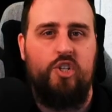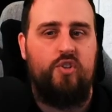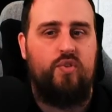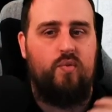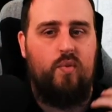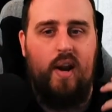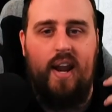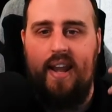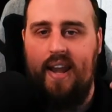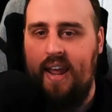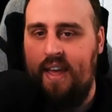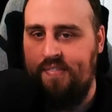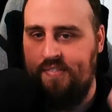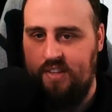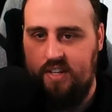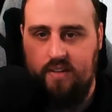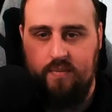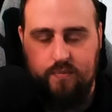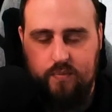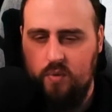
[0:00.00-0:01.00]
threat and
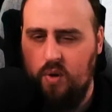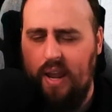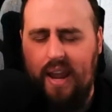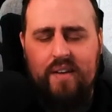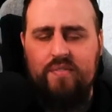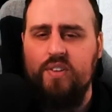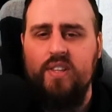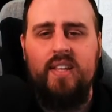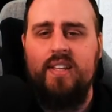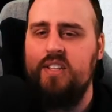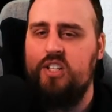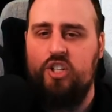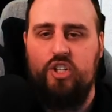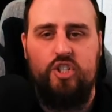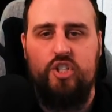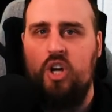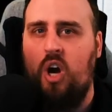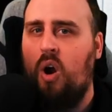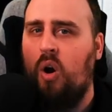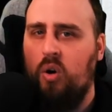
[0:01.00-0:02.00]
everything that a
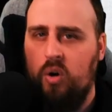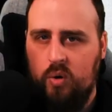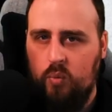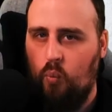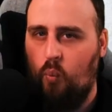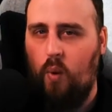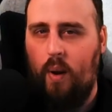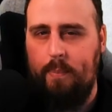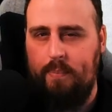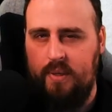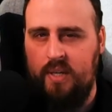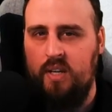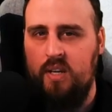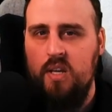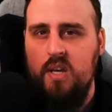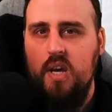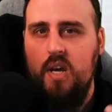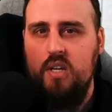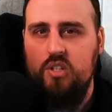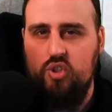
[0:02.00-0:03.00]
torrent weapon
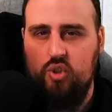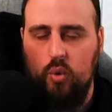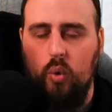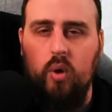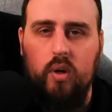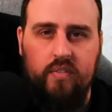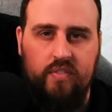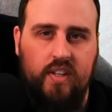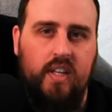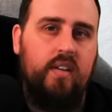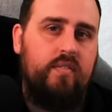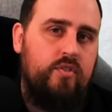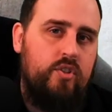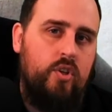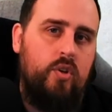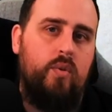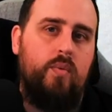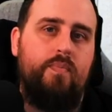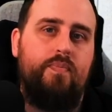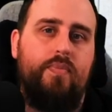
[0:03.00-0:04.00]
sort of gives
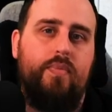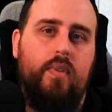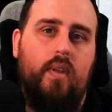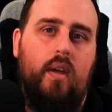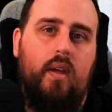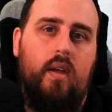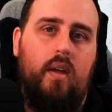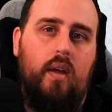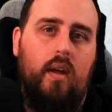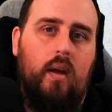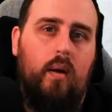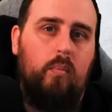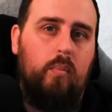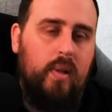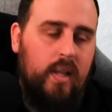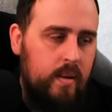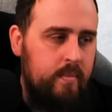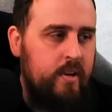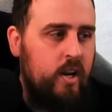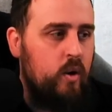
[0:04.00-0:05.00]
you. But
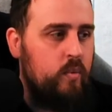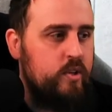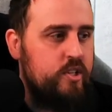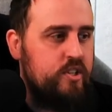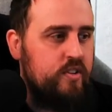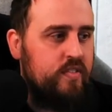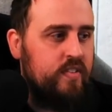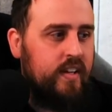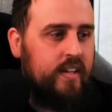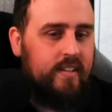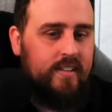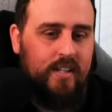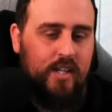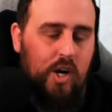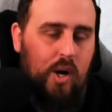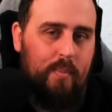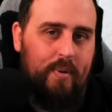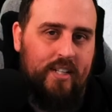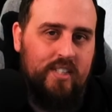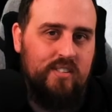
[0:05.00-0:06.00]
let me know what you think in the
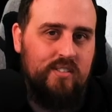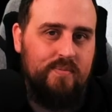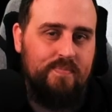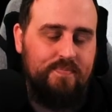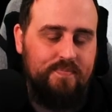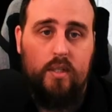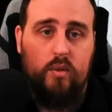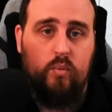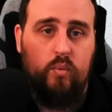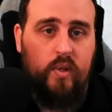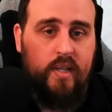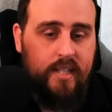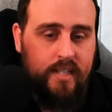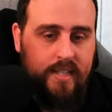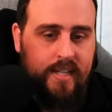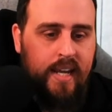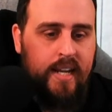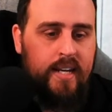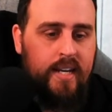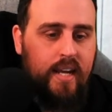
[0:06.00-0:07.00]
comments. Really
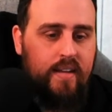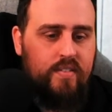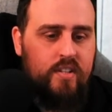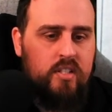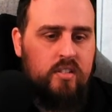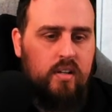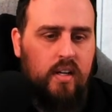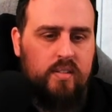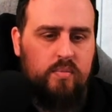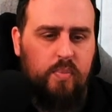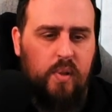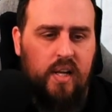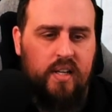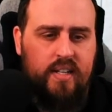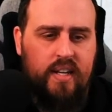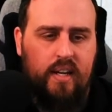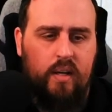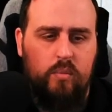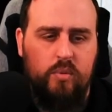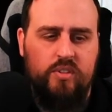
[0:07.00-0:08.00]
keen to get these guys plugged
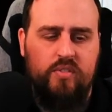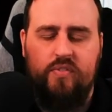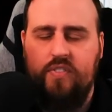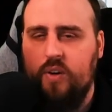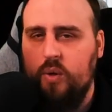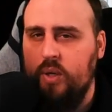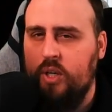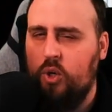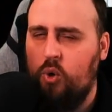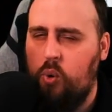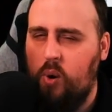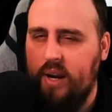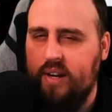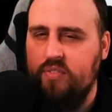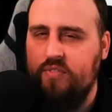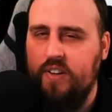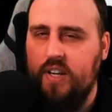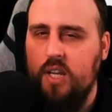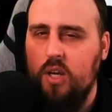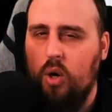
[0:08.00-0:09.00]
in. It was a very quick
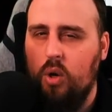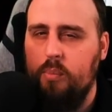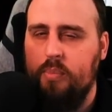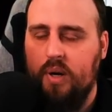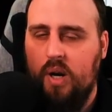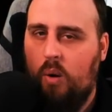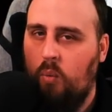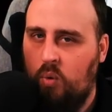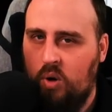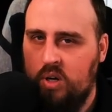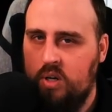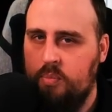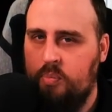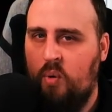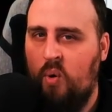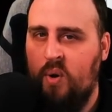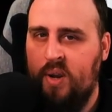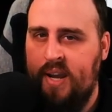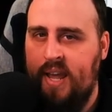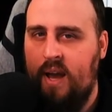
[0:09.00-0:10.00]
video, but I wanted to
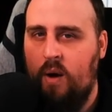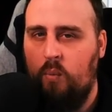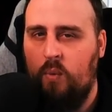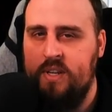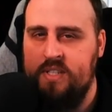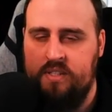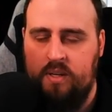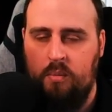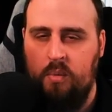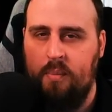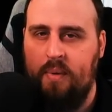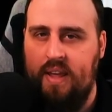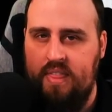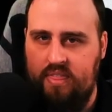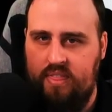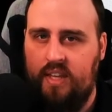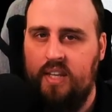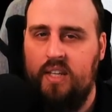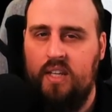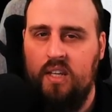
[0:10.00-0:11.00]
point out where some of my
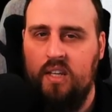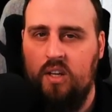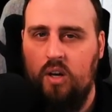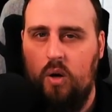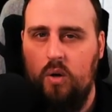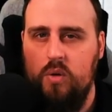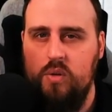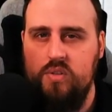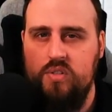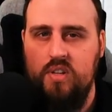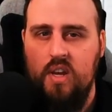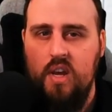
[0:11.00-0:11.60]
thinking goes